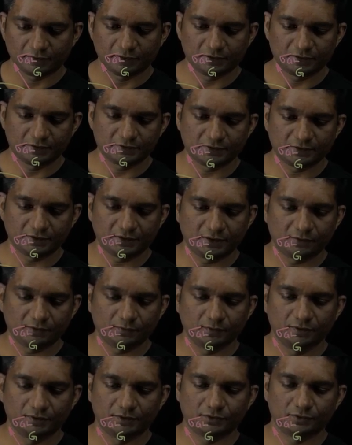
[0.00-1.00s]
is
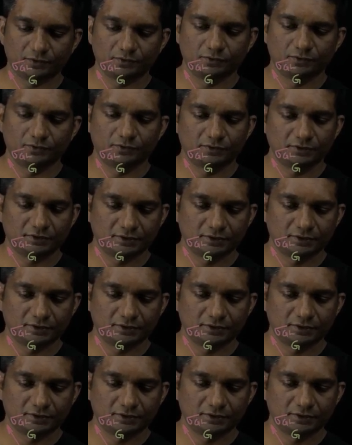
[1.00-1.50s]
equal to